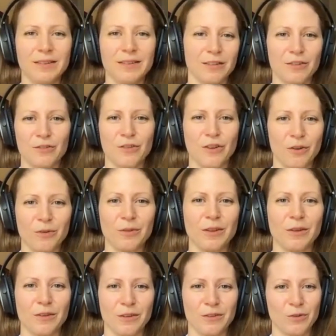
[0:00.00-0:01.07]
yes or no. They
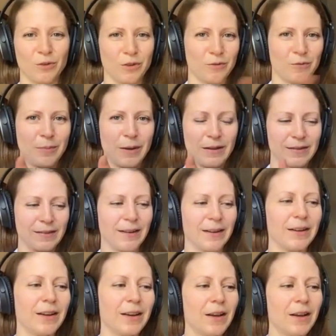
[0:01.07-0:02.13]
were sort of baseline.